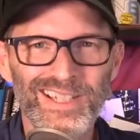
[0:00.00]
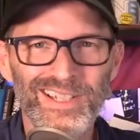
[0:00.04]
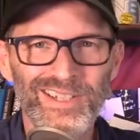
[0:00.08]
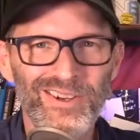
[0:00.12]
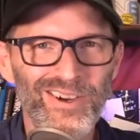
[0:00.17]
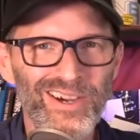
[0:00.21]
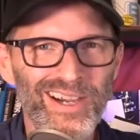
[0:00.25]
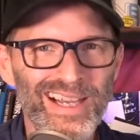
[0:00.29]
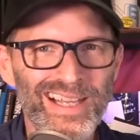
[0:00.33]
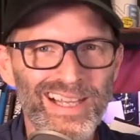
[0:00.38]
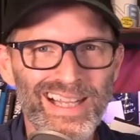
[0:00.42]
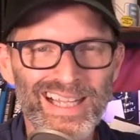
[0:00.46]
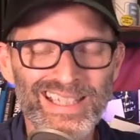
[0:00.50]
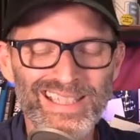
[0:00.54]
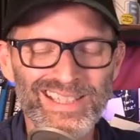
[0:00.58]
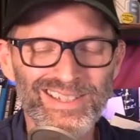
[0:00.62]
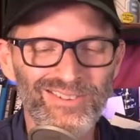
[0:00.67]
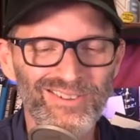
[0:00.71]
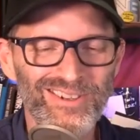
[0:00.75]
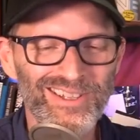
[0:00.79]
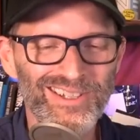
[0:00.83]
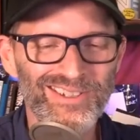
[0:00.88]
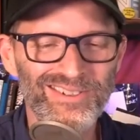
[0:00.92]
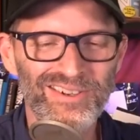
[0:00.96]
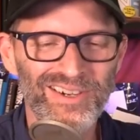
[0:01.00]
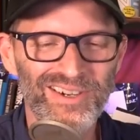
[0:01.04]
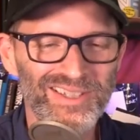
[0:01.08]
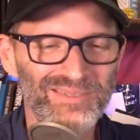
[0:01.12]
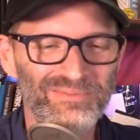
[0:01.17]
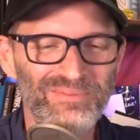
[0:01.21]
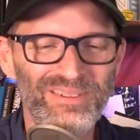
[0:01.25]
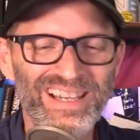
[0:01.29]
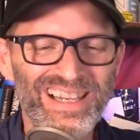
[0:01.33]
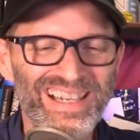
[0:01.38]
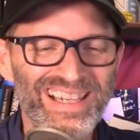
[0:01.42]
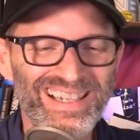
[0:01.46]
Illinois. That totally
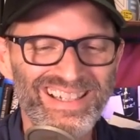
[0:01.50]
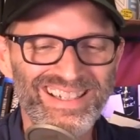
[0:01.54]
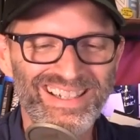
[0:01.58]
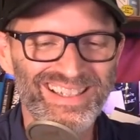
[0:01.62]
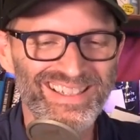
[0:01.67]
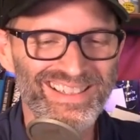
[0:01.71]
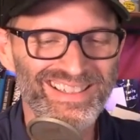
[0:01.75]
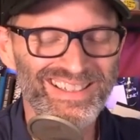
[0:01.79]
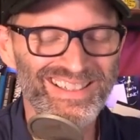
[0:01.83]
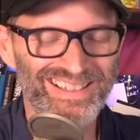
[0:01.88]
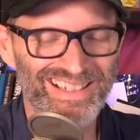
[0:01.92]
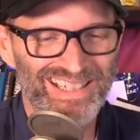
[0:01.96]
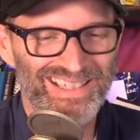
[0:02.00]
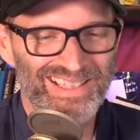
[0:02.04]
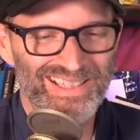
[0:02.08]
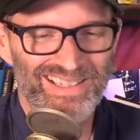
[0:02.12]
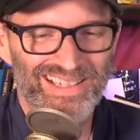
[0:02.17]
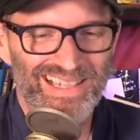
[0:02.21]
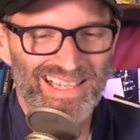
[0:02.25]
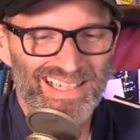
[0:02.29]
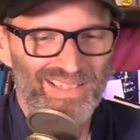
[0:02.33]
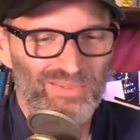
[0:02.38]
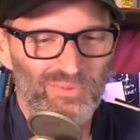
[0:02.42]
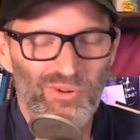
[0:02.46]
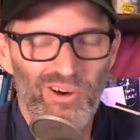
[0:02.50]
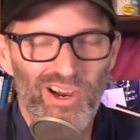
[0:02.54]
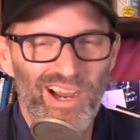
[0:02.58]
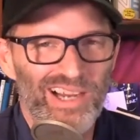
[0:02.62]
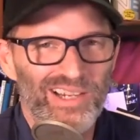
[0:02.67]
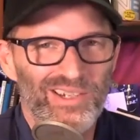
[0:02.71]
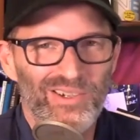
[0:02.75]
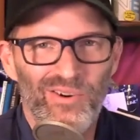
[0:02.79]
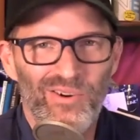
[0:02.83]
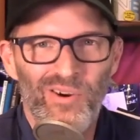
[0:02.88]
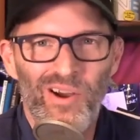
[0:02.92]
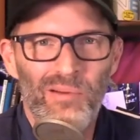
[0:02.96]
hooked me because that's that's where
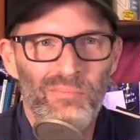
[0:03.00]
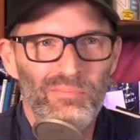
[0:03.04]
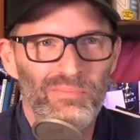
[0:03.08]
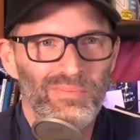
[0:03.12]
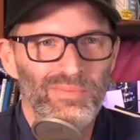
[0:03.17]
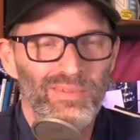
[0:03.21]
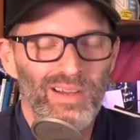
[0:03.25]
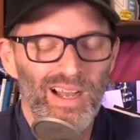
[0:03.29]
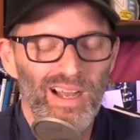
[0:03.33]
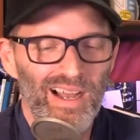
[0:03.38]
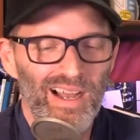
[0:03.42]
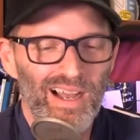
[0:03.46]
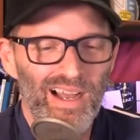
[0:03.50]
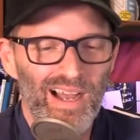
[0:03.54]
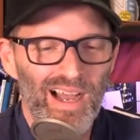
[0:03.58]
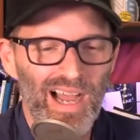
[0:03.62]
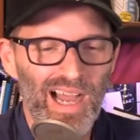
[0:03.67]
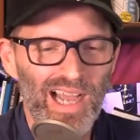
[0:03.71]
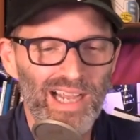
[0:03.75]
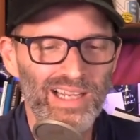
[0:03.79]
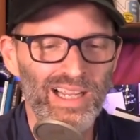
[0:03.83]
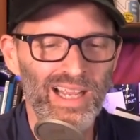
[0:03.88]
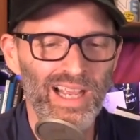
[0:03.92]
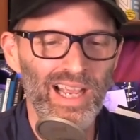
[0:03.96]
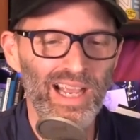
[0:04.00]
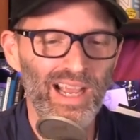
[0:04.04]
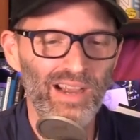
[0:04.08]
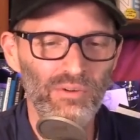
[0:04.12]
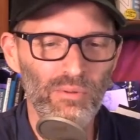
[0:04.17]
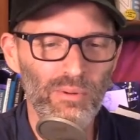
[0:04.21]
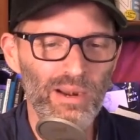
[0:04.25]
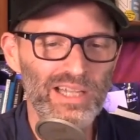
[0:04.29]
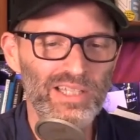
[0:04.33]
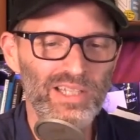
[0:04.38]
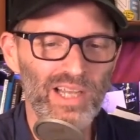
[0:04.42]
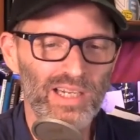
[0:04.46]
I grew up. Uh, I
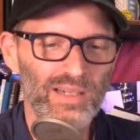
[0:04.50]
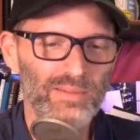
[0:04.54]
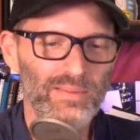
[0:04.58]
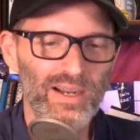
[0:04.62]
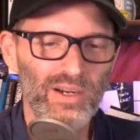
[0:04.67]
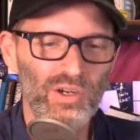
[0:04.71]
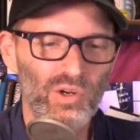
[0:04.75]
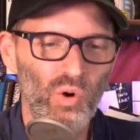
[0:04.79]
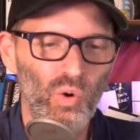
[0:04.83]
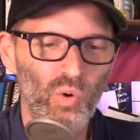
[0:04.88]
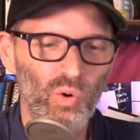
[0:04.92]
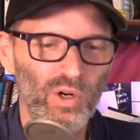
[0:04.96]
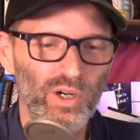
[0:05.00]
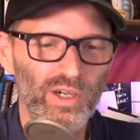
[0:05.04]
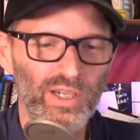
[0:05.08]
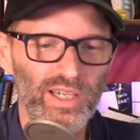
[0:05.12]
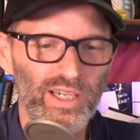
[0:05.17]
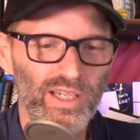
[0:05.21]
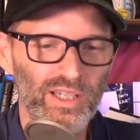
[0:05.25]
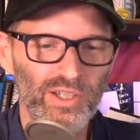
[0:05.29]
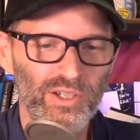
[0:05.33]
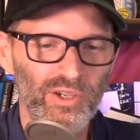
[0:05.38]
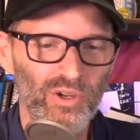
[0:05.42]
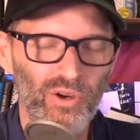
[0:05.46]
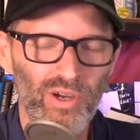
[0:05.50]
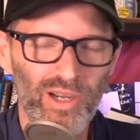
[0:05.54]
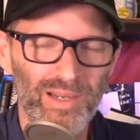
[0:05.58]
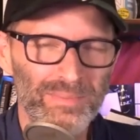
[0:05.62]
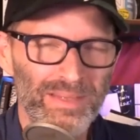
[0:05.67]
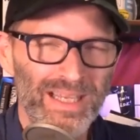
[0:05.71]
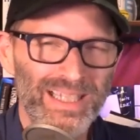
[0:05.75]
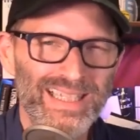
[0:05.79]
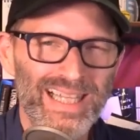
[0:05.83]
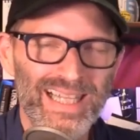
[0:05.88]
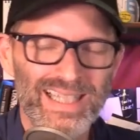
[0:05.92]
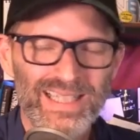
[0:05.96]
everybody talked about corn in Illinois.
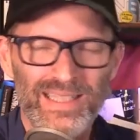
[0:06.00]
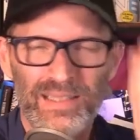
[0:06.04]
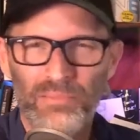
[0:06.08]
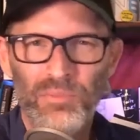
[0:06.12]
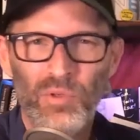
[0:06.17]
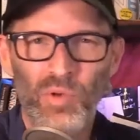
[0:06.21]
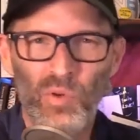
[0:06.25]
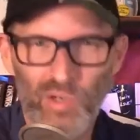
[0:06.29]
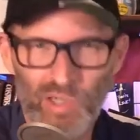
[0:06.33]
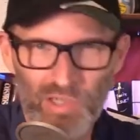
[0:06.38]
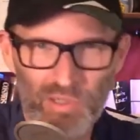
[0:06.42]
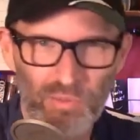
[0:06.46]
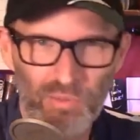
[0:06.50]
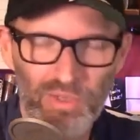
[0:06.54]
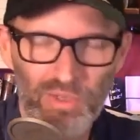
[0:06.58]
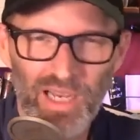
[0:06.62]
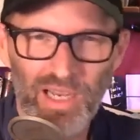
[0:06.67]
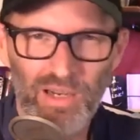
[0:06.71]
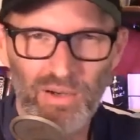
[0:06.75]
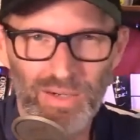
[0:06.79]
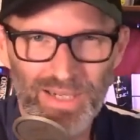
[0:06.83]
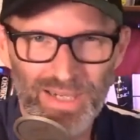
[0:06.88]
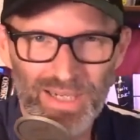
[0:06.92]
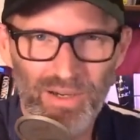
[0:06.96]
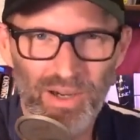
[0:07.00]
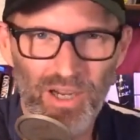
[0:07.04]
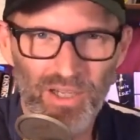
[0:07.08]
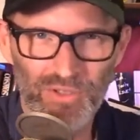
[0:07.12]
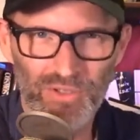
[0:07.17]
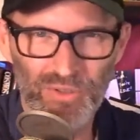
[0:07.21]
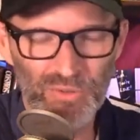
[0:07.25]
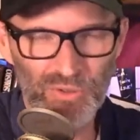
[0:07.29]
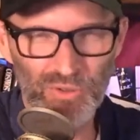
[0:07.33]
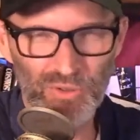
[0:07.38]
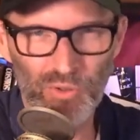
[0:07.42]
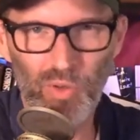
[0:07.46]
I'm like, that's up north. We uh, we
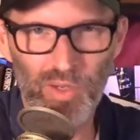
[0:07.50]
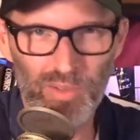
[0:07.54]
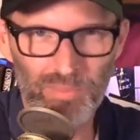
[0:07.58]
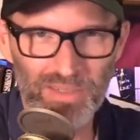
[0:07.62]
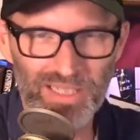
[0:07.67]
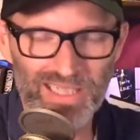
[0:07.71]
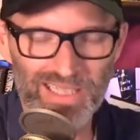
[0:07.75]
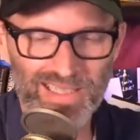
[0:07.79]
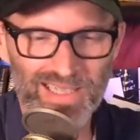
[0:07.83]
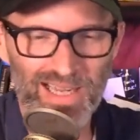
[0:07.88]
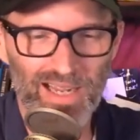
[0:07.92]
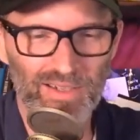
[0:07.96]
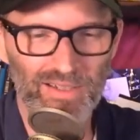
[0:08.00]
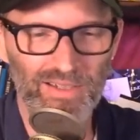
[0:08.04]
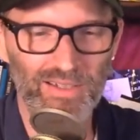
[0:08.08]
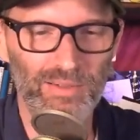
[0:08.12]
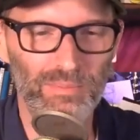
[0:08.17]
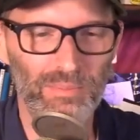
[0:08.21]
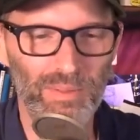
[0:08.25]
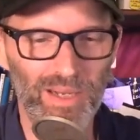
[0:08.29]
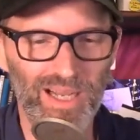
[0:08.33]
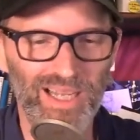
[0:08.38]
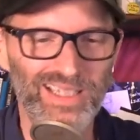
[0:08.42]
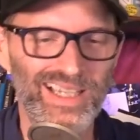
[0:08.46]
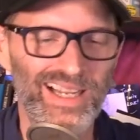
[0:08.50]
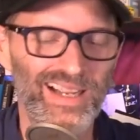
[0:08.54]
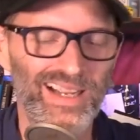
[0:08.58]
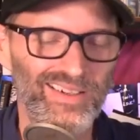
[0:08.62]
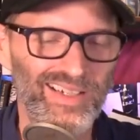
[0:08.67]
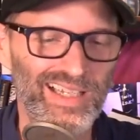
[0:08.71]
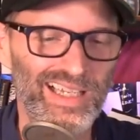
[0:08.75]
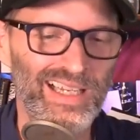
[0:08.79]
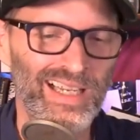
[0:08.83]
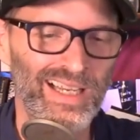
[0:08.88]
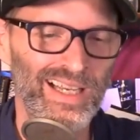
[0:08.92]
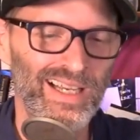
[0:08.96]
all do soybeans down here in Bond
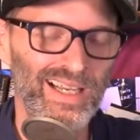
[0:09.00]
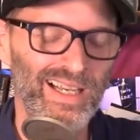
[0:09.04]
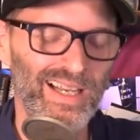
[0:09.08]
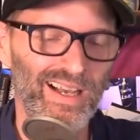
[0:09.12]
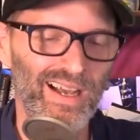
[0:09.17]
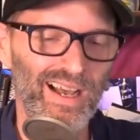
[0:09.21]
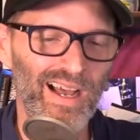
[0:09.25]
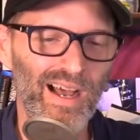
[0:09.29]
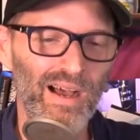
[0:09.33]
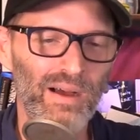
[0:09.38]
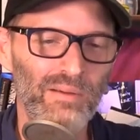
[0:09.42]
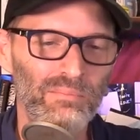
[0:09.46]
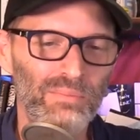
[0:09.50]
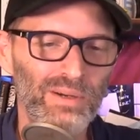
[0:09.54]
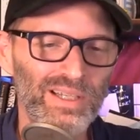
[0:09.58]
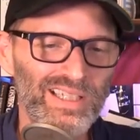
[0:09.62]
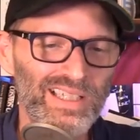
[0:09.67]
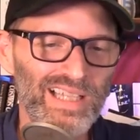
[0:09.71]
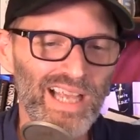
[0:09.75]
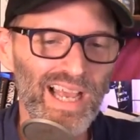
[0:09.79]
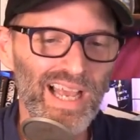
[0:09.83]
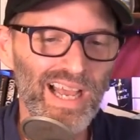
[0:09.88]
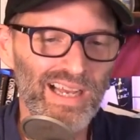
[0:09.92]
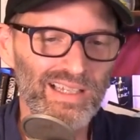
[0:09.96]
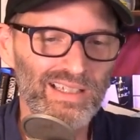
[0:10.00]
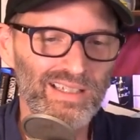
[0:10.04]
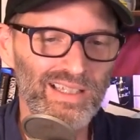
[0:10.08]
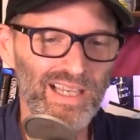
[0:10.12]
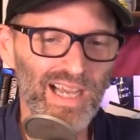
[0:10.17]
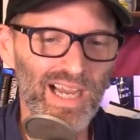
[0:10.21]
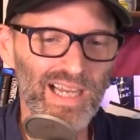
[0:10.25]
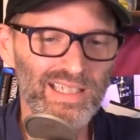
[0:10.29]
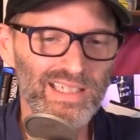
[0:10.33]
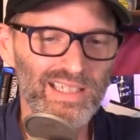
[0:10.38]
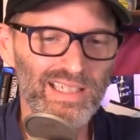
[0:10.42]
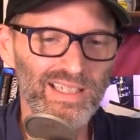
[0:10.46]
County. Uh, but yeah,
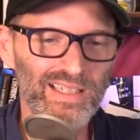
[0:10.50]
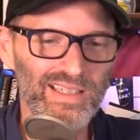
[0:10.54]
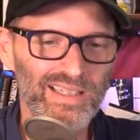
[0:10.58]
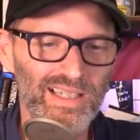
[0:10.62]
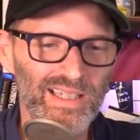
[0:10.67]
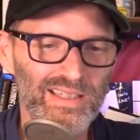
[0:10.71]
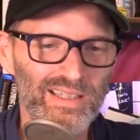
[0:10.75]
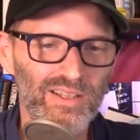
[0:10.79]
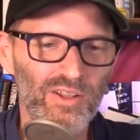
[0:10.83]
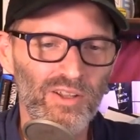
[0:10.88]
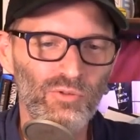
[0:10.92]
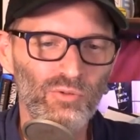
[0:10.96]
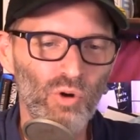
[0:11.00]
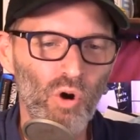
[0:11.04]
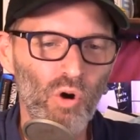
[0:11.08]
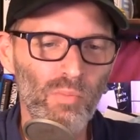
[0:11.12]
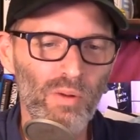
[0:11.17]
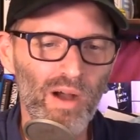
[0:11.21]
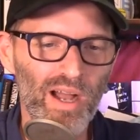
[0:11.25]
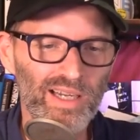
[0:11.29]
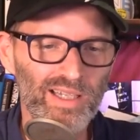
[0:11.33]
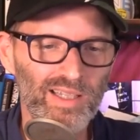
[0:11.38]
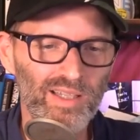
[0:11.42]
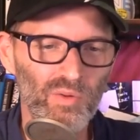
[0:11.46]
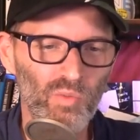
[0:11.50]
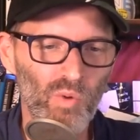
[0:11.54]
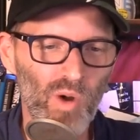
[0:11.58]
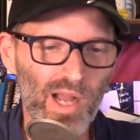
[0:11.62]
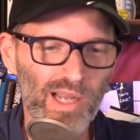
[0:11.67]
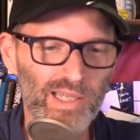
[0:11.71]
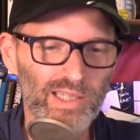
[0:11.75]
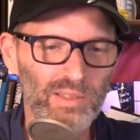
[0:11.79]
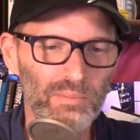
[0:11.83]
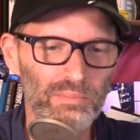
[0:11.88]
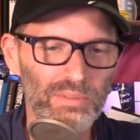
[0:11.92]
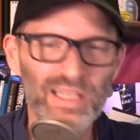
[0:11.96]
the idea that the robot can
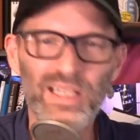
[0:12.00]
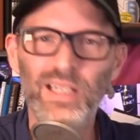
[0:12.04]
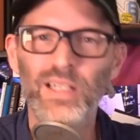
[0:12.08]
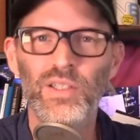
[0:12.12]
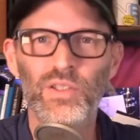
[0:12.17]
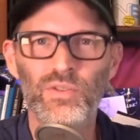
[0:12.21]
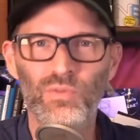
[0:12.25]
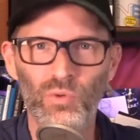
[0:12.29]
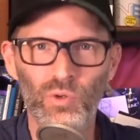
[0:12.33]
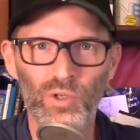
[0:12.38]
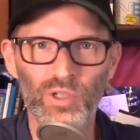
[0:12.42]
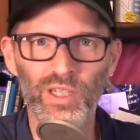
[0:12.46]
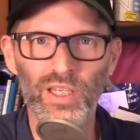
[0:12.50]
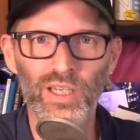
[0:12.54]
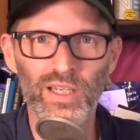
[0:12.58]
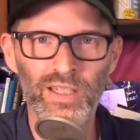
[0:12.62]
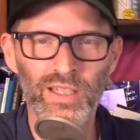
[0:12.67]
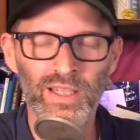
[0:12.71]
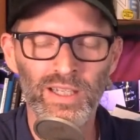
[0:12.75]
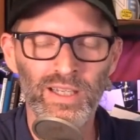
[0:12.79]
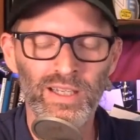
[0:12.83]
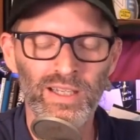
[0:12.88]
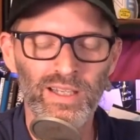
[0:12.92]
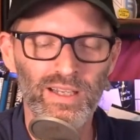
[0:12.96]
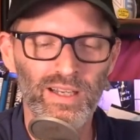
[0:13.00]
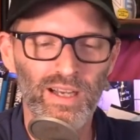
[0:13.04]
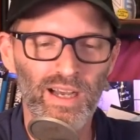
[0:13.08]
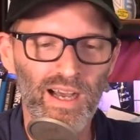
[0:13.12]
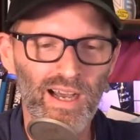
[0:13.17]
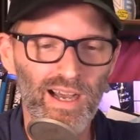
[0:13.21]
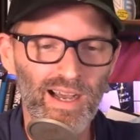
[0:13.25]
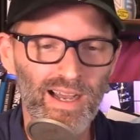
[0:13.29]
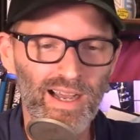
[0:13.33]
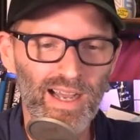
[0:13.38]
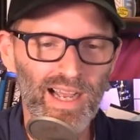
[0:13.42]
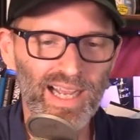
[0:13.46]
walk the beans for you
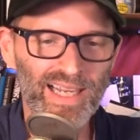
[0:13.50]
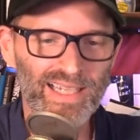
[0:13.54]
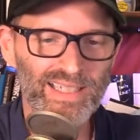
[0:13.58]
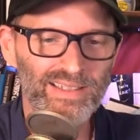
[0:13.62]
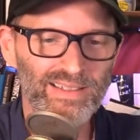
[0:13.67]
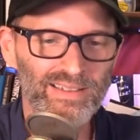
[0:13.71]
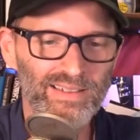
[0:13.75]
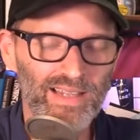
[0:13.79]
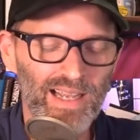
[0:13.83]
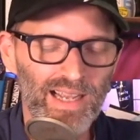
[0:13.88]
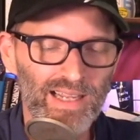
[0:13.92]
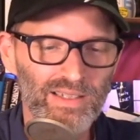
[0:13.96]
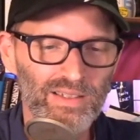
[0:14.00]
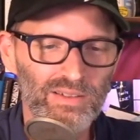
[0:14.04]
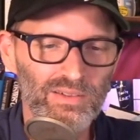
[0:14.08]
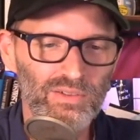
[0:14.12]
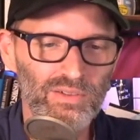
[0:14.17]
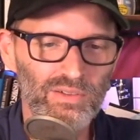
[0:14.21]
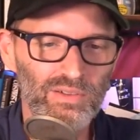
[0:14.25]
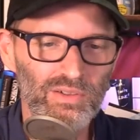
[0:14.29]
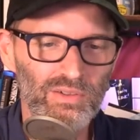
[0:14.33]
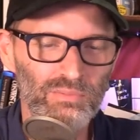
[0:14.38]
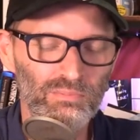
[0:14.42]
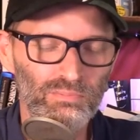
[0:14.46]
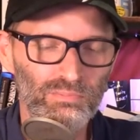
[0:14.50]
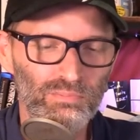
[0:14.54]
uh, and and